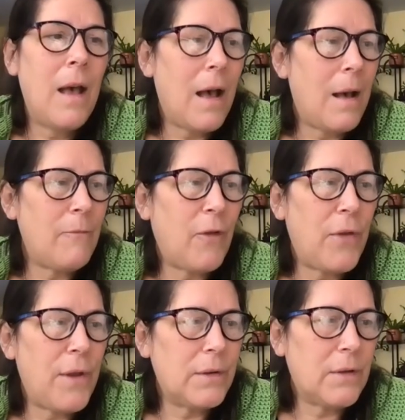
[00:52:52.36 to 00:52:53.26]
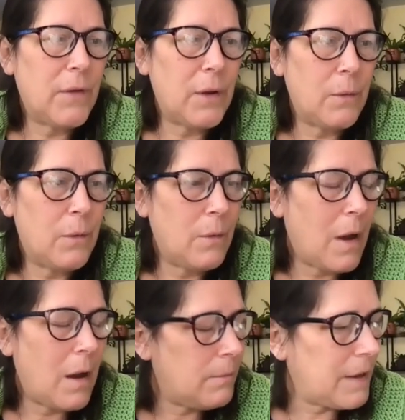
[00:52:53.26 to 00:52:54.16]
Um, for those of you who,
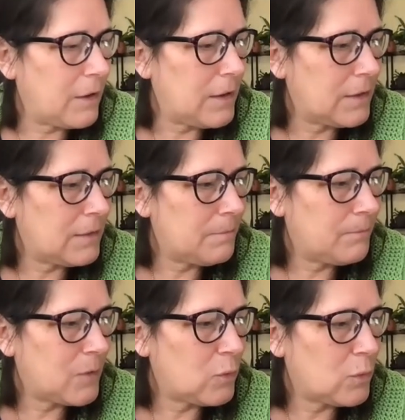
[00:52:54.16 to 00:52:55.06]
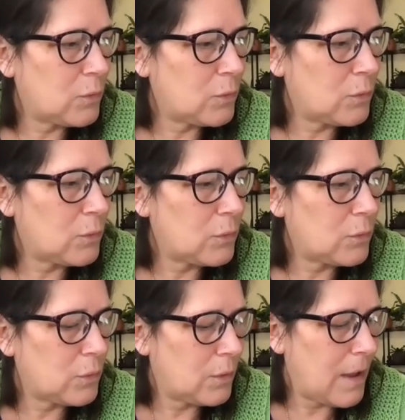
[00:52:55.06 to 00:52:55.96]
oh my goodness,
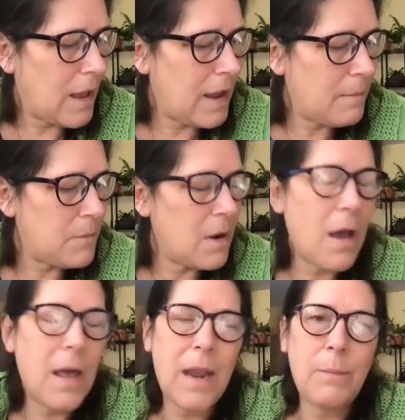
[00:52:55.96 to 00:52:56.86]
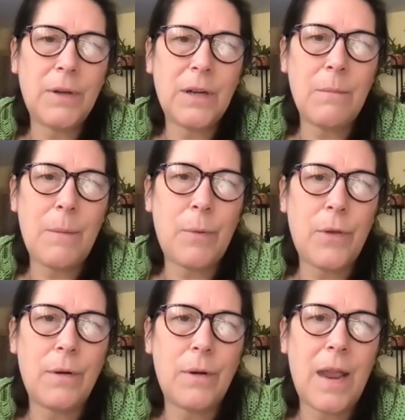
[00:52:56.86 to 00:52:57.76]
I am not able to come up with
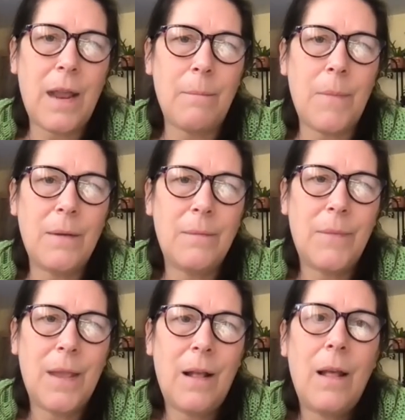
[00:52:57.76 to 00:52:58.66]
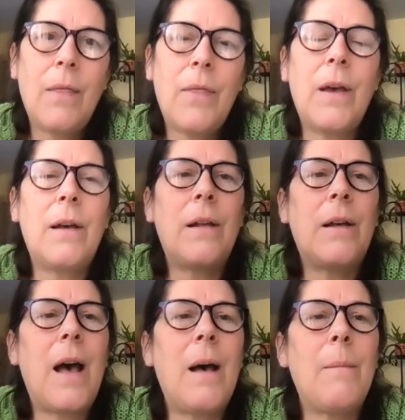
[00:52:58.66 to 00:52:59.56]
her name the
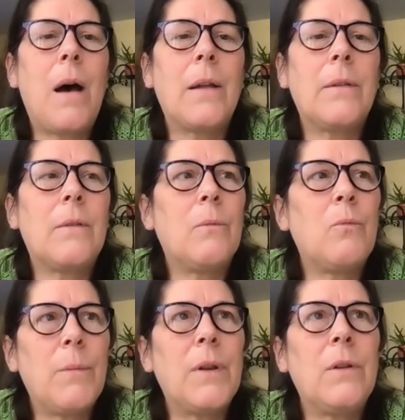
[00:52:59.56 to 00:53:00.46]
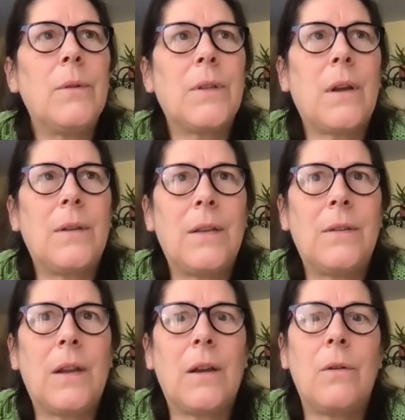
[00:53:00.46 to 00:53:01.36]
um, uh, the woman who is
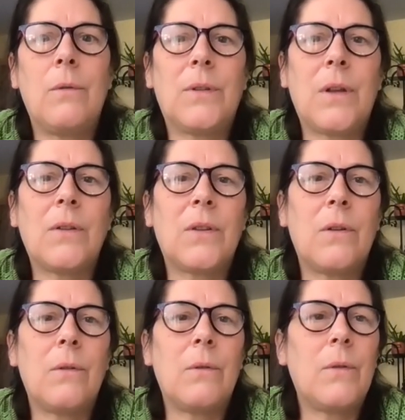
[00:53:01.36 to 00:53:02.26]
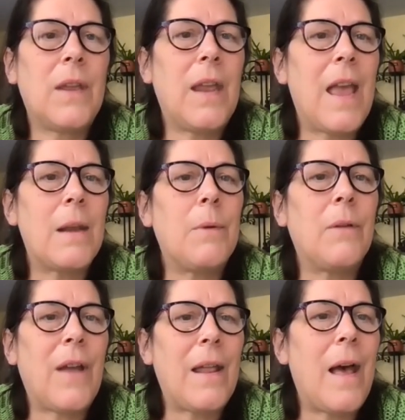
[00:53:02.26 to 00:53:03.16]
autistic, who is also the animal
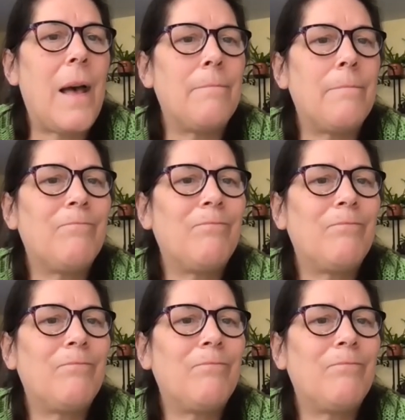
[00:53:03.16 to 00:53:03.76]
vet. Um,